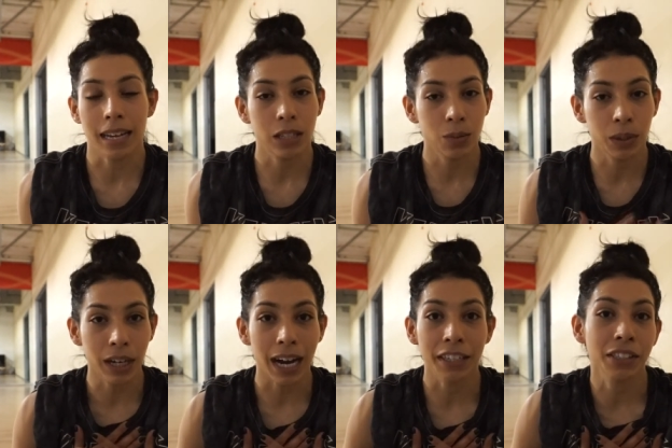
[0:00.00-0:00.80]
That's
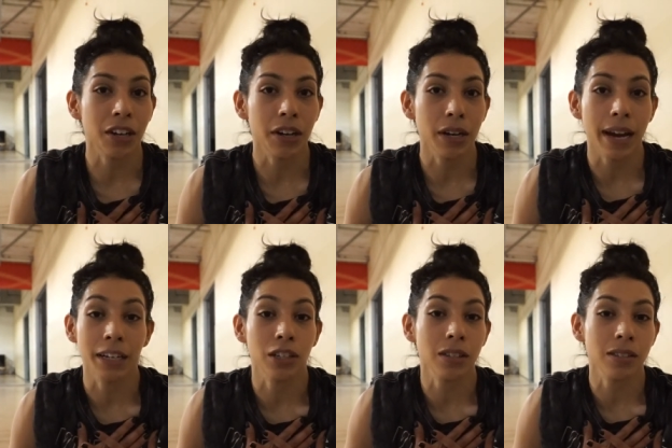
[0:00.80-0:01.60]
where I started. I
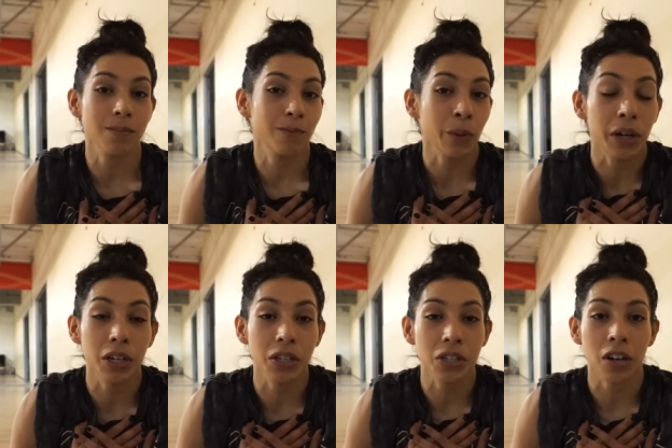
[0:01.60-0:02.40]
just
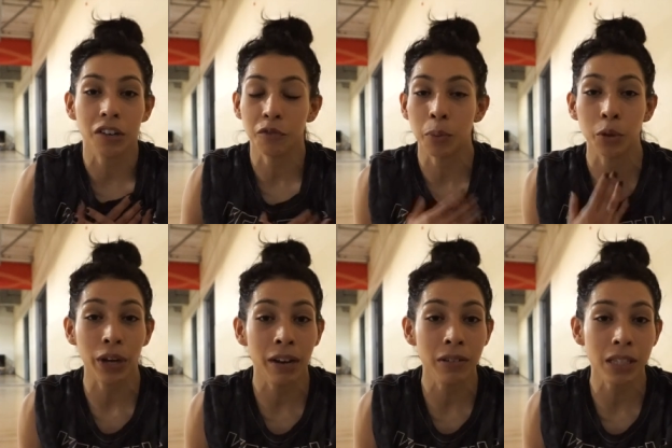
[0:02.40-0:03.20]
wanted to start from
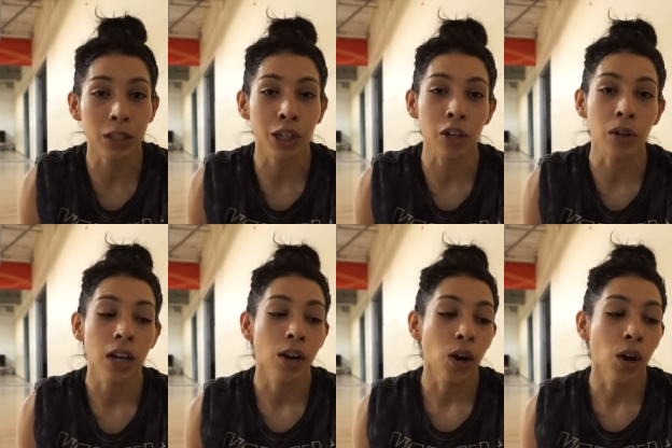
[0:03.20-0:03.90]
ground zero,